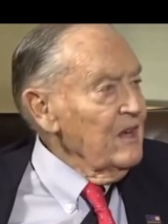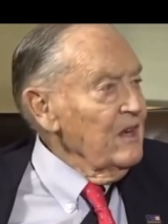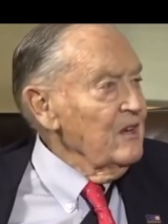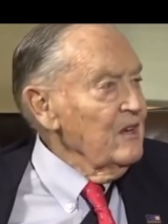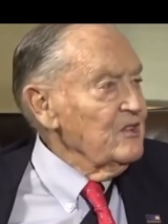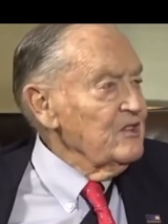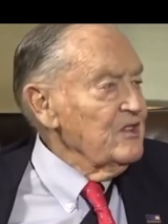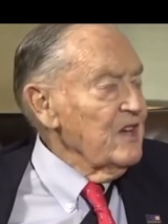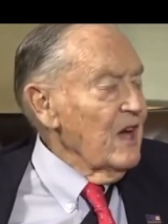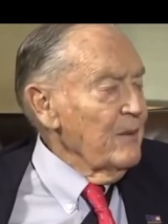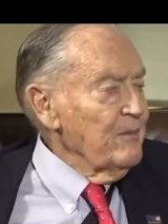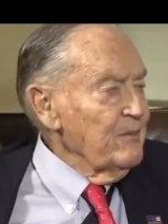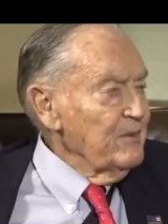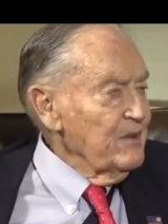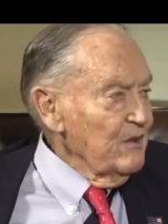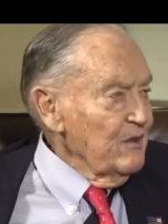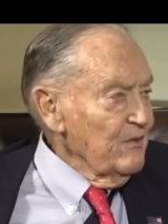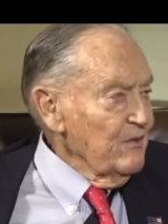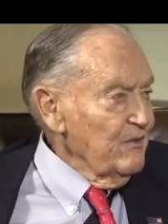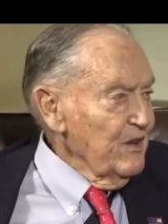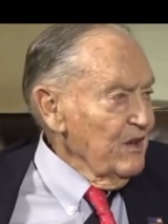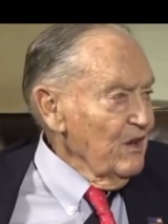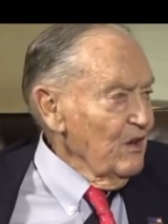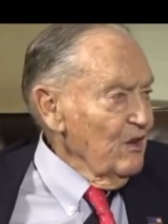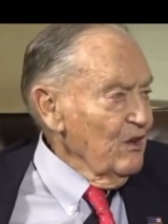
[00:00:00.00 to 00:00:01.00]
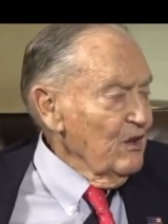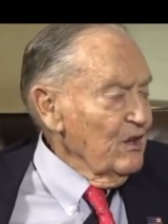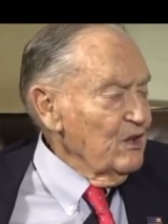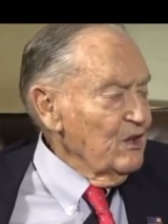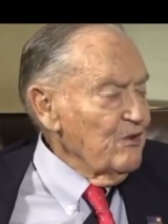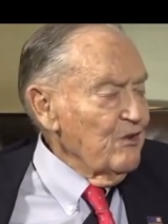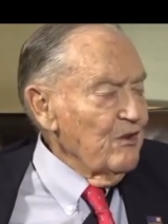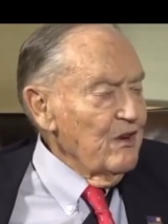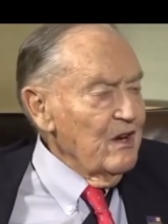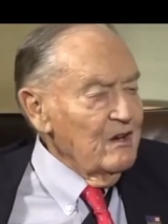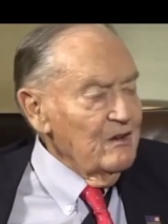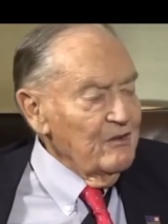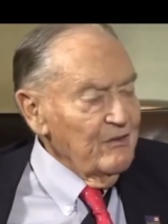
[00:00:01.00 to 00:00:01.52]
It's happened in Fidelity
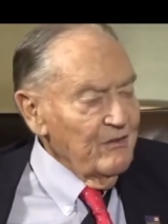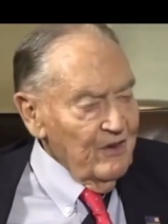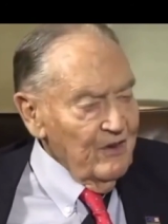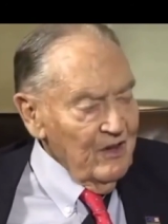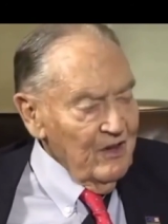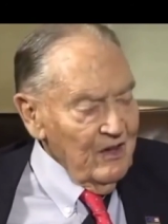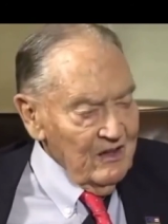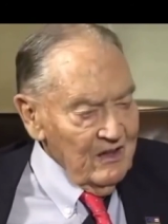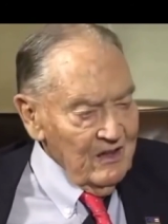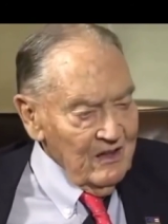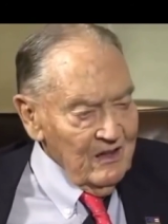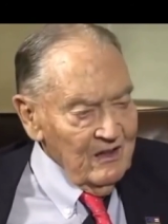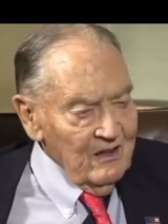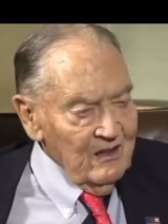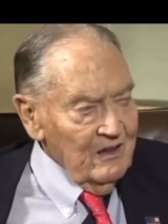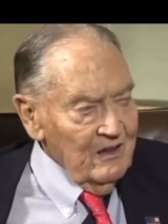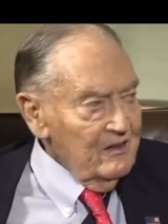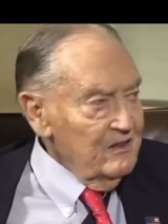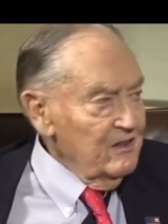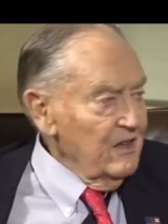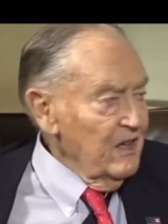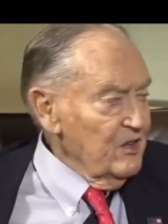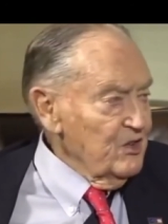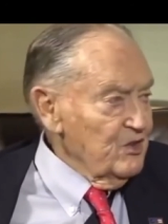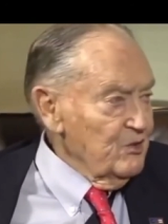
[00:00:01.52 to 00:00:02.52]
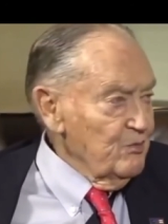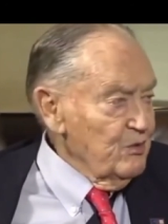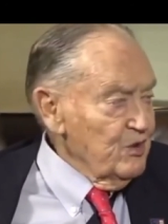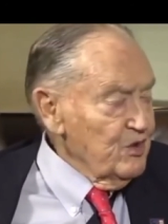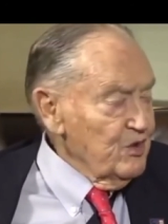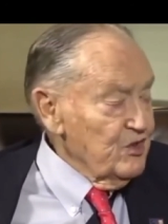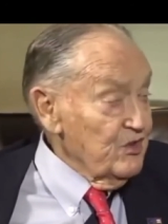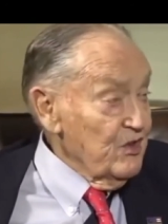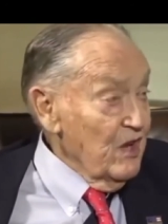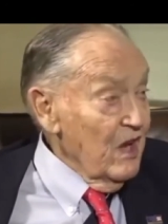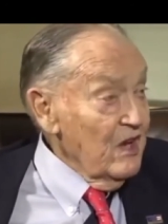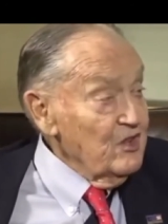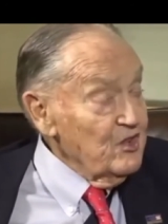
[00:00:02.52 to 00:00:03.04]
Trend Fund. that
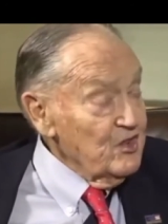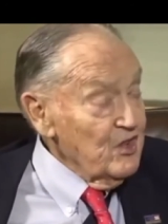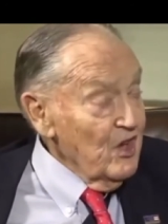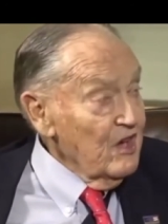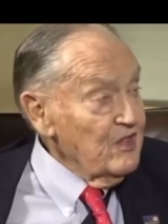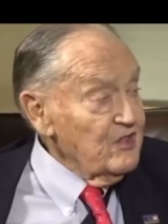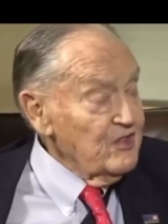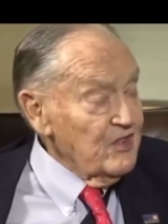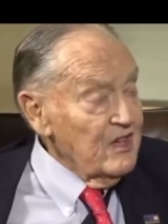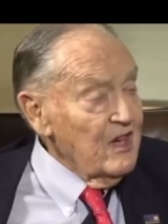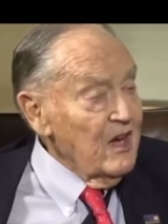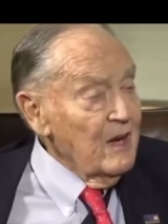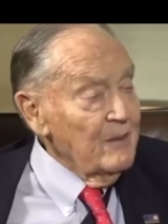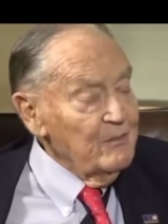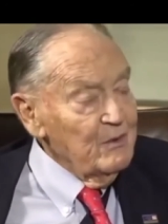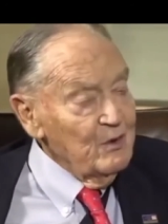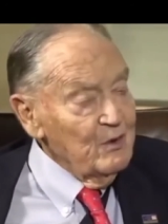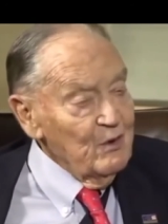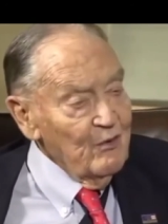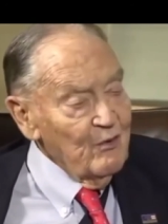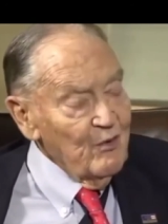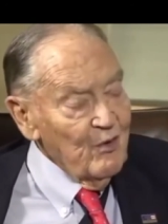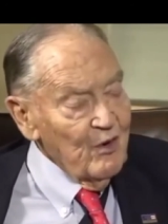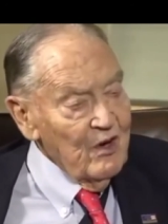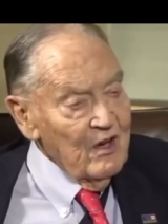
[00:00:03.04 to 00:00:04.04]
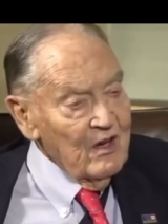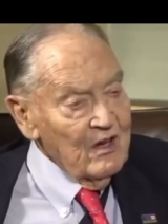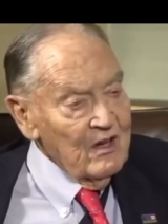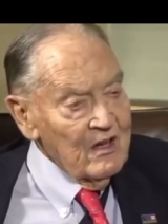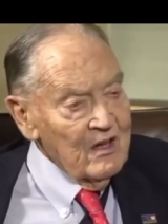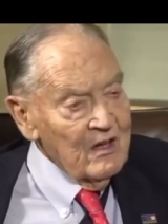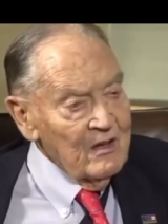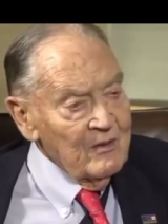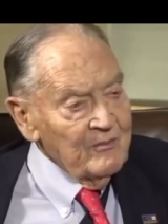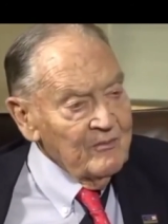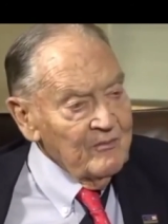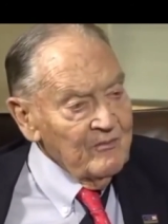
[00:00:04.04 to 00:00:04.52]
Ned Johnson happened to have run.